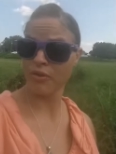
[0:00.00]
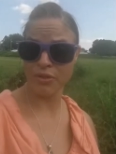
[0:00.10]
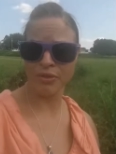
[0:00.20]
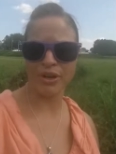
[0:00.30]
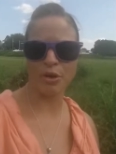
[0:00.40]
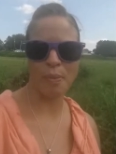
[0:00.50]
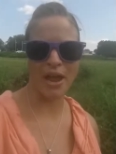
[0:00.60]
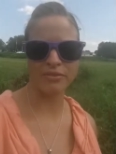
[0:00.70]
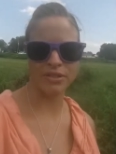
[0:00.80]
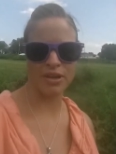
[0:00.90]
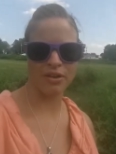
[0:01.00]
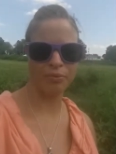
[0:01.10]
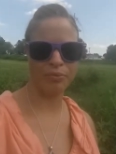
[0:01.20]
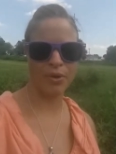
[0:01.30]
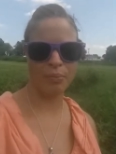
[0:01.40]
over 300 pounds
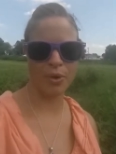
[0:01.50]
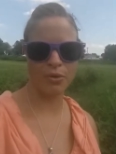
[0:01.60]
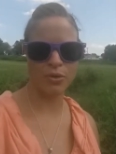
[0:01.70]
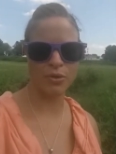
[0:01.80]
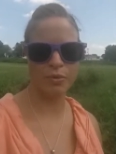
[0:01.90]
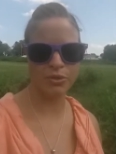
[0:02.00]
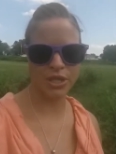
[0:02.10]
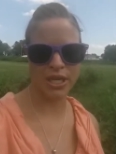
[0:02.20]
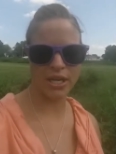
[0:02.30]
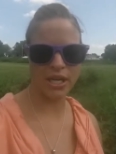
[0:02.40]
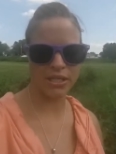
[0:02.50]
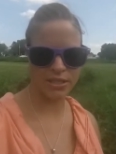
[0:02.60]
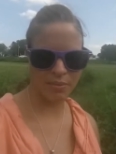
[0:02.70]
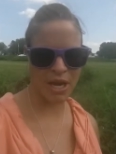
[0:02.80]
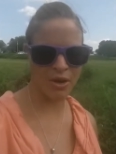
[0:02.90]
of produce, mostly
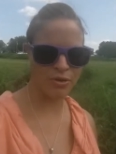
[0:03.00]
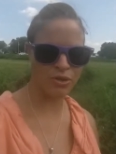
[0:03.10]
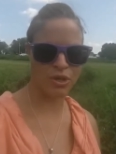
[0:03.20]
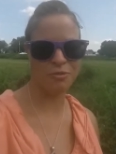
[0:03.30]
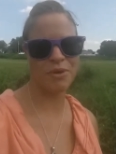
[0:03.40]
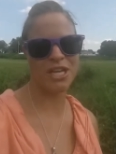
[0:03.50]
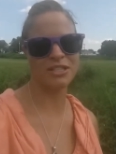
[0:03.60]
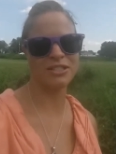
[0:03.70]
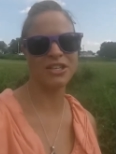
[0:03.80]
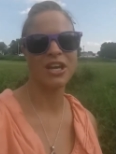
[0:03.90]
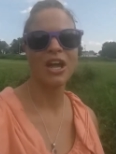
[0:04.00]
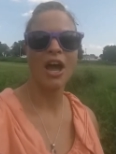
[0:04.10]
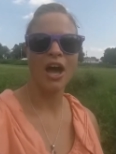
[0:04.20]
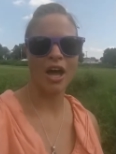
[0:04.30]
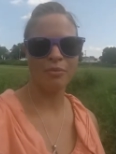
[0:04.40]
tomatoes, green beans,
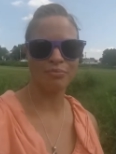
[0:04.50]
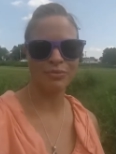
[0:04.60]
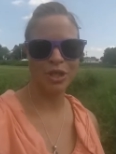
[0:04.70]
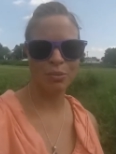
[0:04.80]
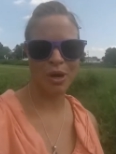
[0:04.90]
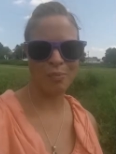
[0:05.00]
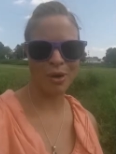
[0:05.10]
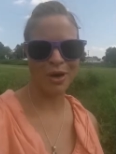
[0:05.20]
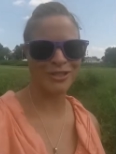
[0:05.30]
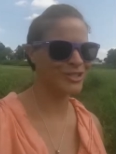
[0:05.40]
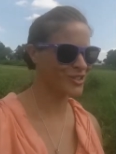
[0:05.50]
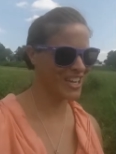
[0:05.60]
um, cucumbers,